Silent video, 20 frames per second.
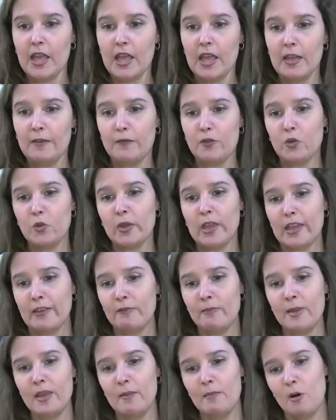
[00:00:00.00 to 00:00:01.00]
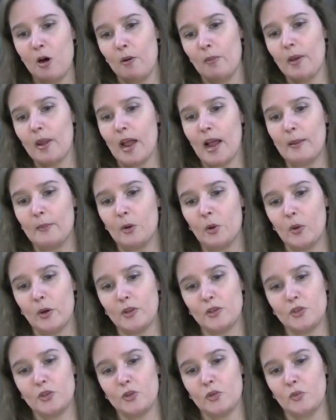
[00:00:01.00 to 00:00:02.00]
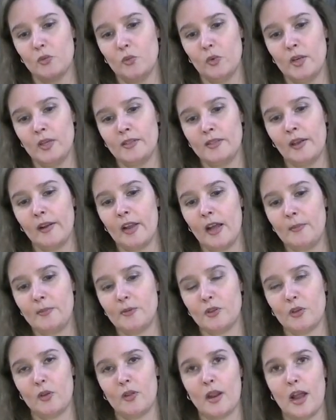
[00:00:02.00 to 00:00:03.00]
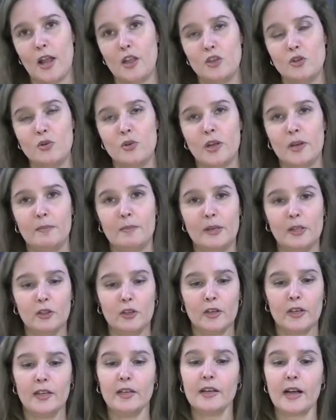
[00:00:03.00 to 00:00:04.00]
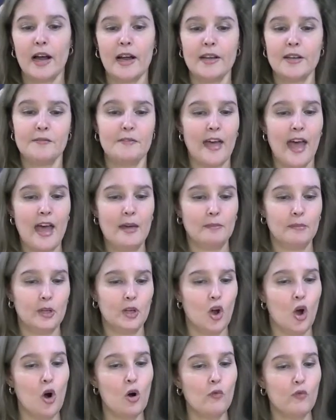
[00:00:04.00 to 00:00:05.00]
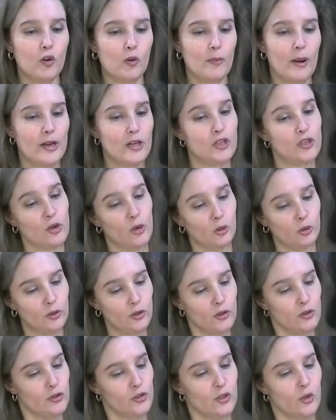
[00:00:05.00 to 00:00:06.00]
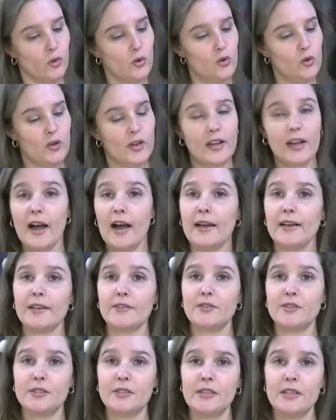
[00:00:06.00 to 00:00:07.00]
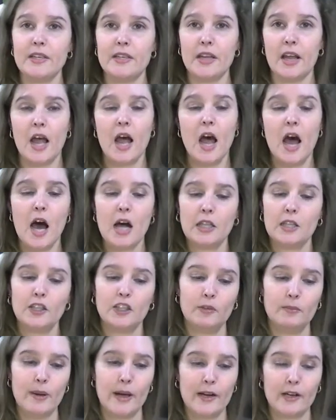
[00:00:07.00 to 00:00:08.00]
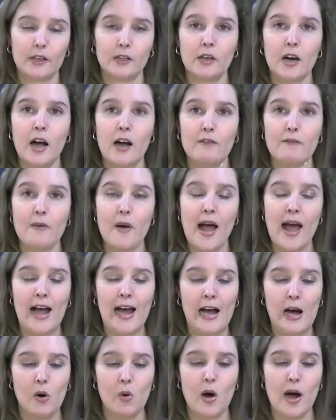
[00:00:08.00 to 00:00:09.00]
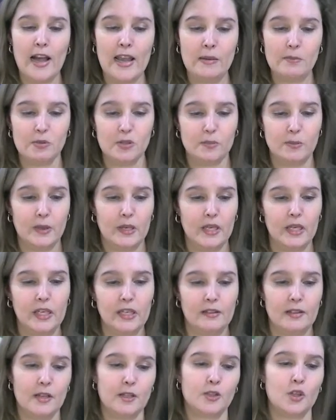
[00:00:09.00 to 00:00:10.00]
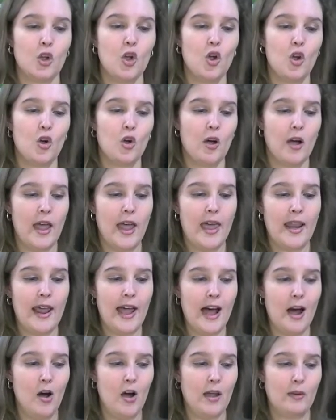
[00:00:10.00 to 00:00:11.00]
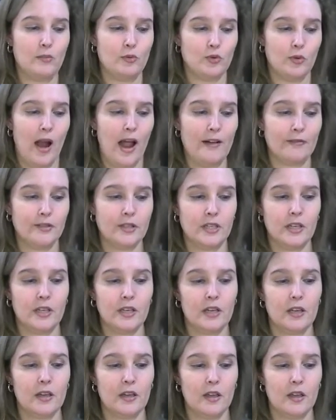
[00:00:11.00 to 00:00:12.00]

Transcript: If you give me a moment, I'm going to reset up so that you can be looking kind of at me over my shoulder, so you can kind of see a little better of how I am spinning this and how I am drafting